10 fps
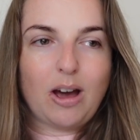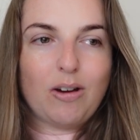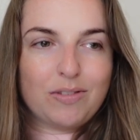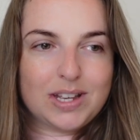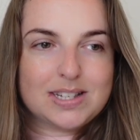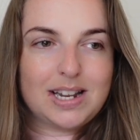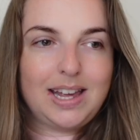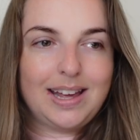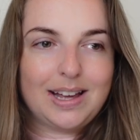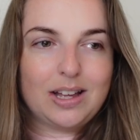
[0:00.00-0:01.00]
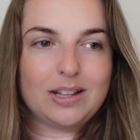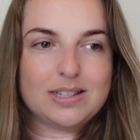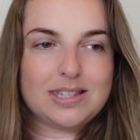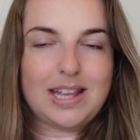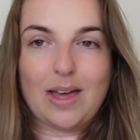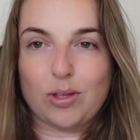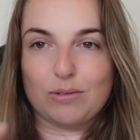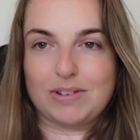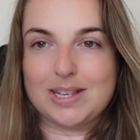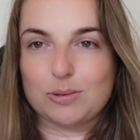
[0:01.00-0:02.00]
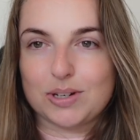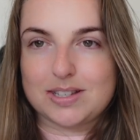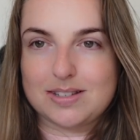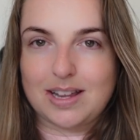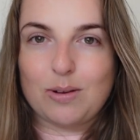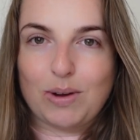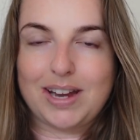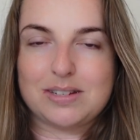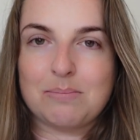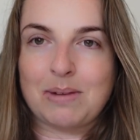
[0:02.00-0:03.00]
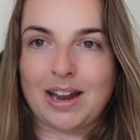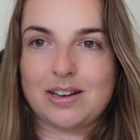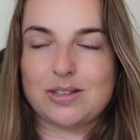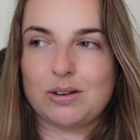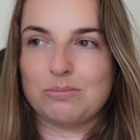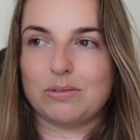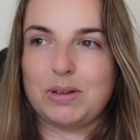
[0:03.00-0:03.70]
obviously set their resources in a way to manage the number